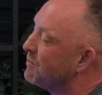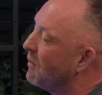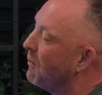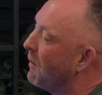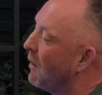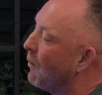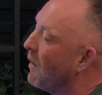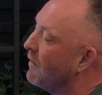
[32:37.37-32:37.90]
but
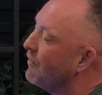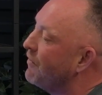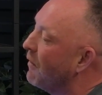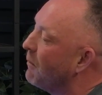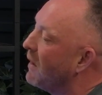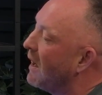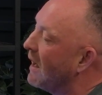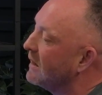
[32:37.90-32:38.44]
my wife fell
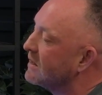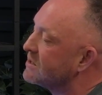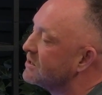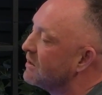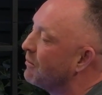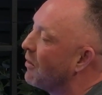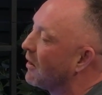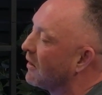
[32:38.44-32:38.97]
behind us in
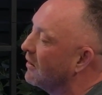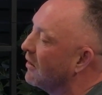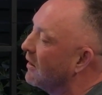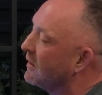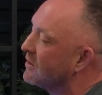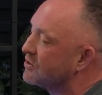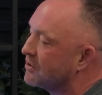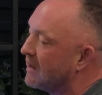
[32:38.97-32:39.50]
the parking lot
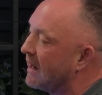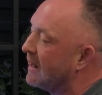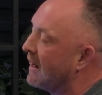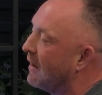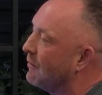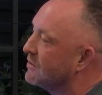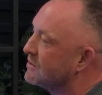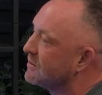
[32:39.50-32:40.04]
yesterday, and
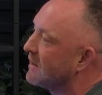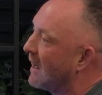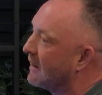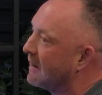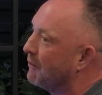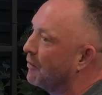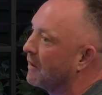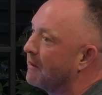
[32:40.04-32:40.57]
I
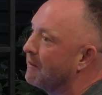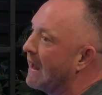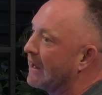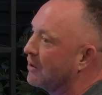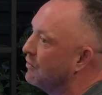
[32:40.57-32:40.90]
kept looking back.